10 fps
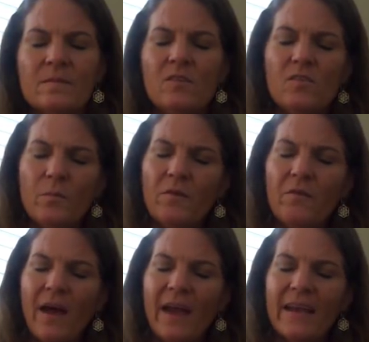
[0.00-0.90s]
just
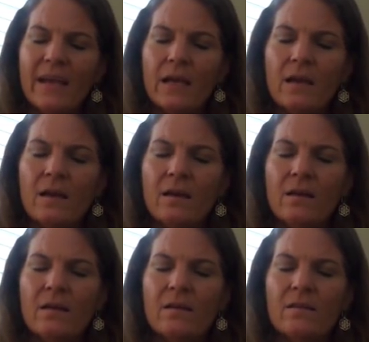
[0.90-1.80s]
providing
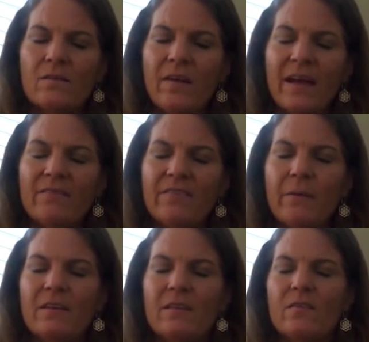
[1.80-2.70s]
divine
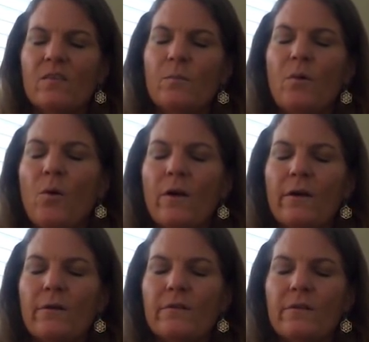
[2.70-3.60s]
feminine
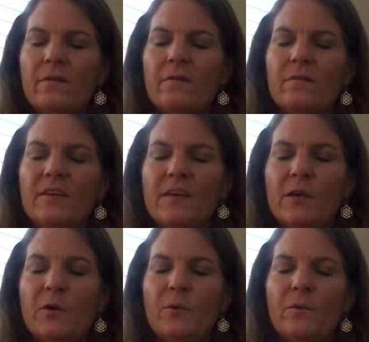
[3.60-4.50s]
support to you.